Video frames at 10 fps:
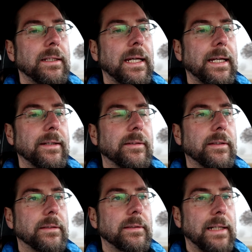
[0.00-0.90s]

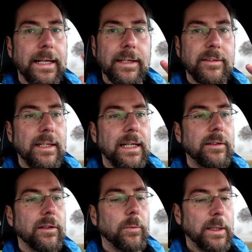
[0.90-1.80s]
that, like I
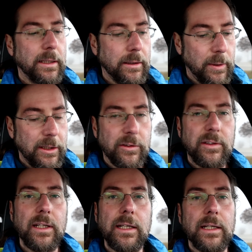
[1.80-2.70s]
said, when you're
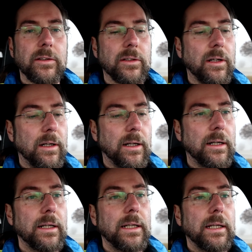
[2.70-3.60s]
sitting in the
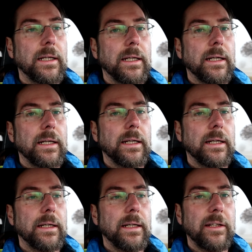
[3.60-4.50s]
car,
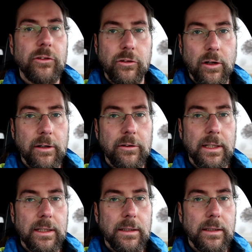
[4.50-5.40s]
it's
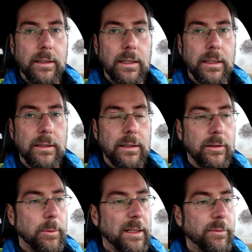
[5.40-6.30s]
charging the
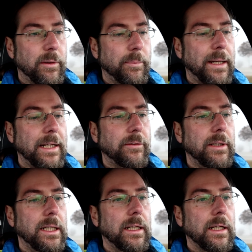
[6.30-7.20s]
12-volt
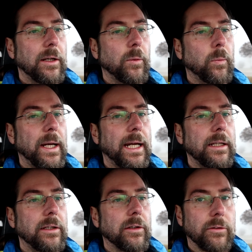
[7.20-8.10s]
battery.
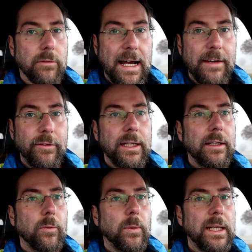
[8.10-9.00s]
When you're
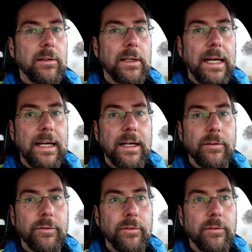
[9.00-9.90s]
driving, when
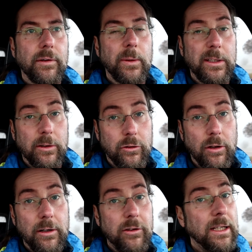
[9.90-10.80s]
you're
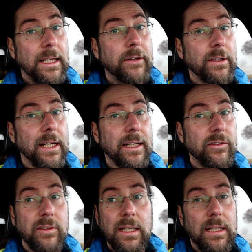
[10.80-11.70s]
charging, even
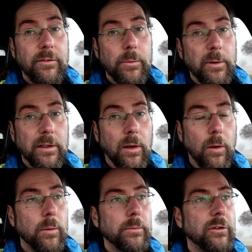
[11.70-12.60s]
AC, even with the
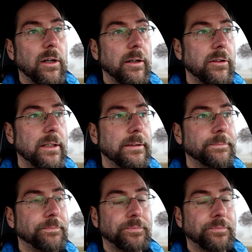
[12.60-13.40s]
home charger.